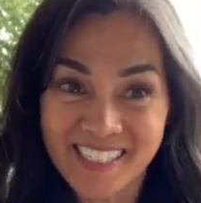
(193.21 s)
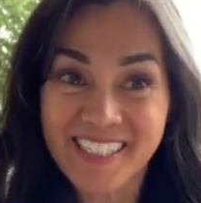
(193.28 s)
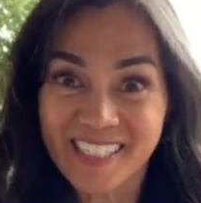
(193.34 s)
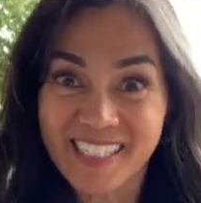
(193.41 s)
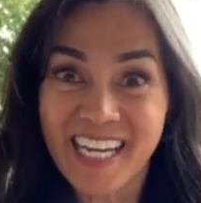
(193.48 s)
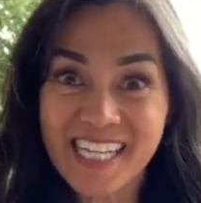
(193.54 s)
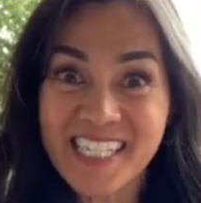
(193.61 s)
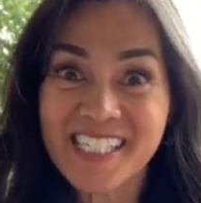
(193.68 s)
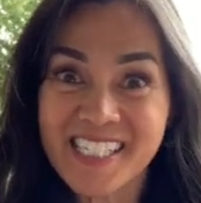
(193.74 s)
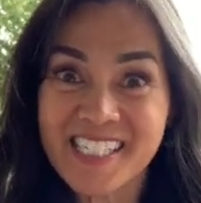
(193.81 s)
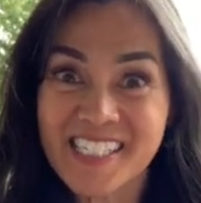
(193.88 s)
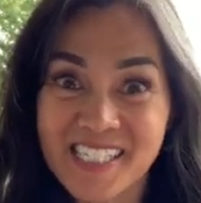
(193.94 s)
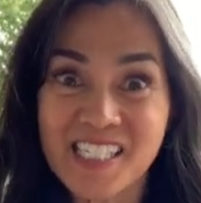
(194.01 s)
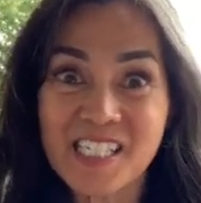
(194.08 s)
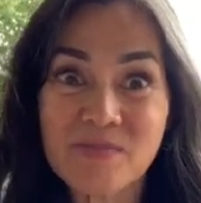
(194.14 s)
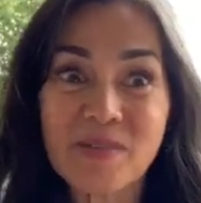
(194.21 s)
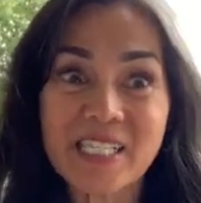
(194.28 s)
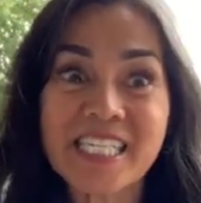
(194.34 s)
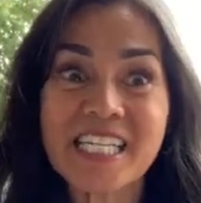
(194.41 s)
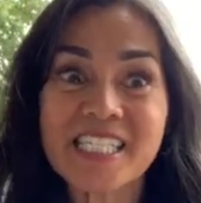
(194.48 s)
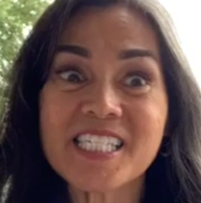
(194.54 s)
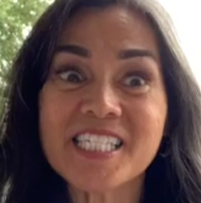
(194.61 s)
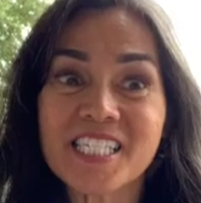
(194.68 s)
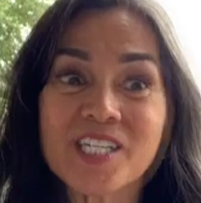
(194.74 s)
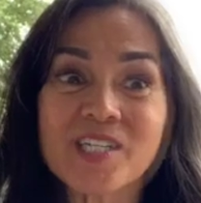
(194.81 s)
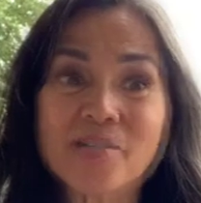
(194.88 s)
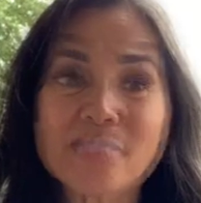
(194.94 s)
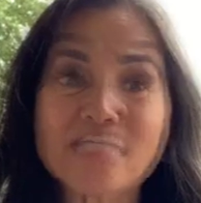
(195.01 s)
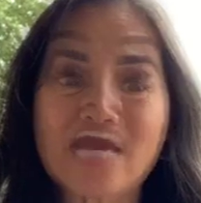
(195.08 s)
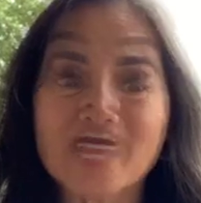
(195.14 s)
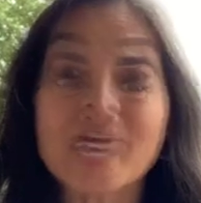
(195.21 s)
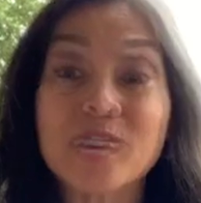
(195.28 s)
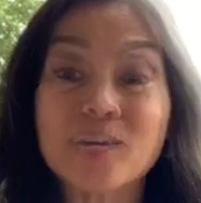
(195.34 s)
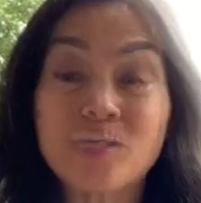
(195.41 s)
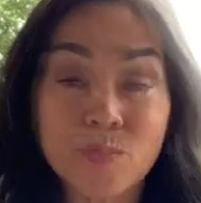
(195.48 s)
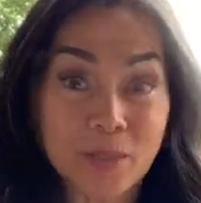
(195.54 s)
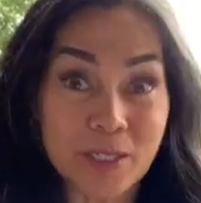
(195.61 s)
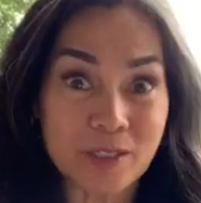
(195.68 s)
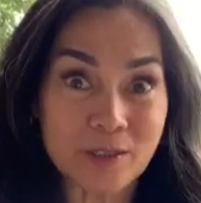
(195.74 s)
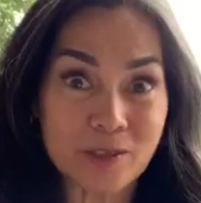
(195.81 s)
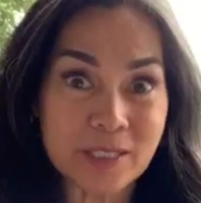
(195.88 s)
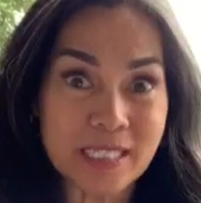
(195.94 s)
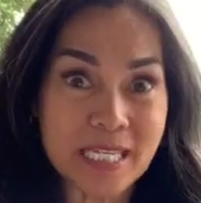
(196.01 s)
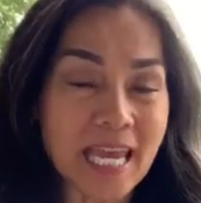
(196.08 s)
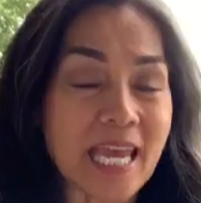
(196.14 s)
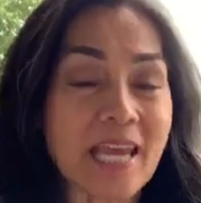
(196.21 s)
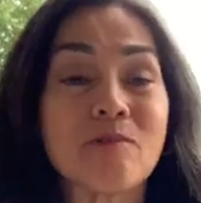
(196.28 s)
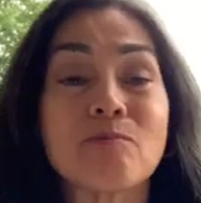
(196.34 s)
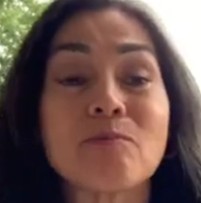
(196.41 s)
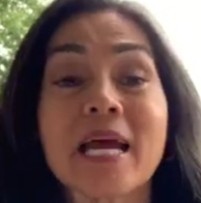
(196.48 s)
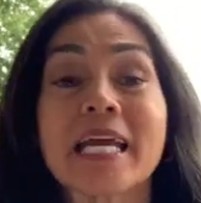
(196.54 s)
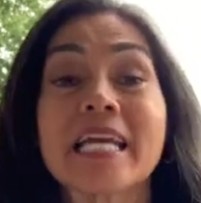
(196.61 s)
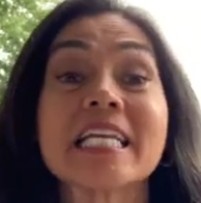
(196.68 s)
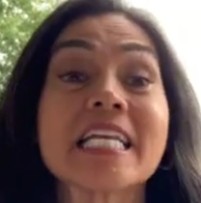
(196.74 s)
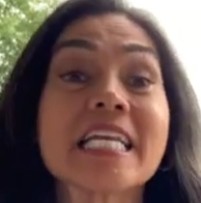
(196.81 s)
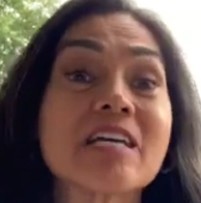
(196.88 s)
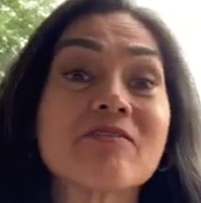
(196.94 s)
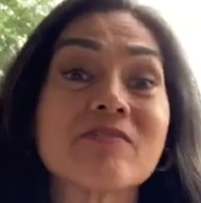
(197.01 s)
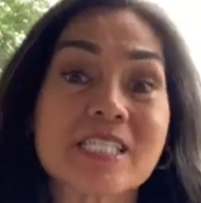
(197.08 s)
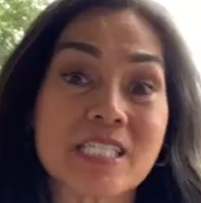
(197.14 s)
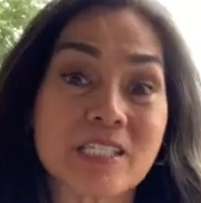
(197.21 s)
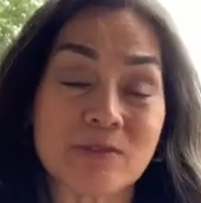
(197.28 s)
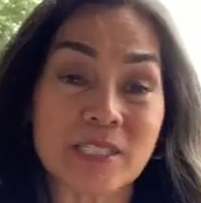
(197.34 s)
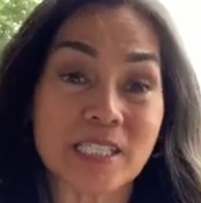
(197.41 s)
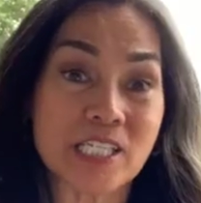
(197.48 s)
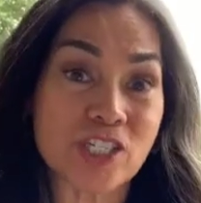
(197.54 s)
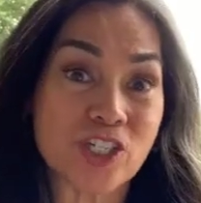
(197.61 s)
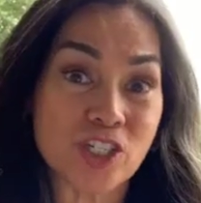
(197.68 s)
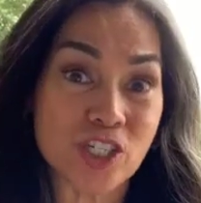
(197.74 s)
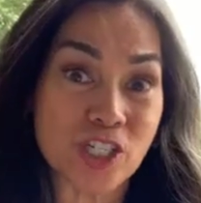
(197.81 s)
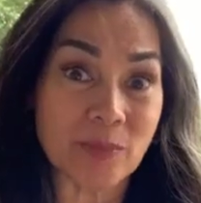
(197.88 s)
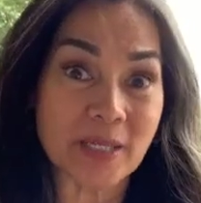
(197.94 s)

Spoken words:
Yes? Does this make sense to you? This is how you build a magnificent relationship.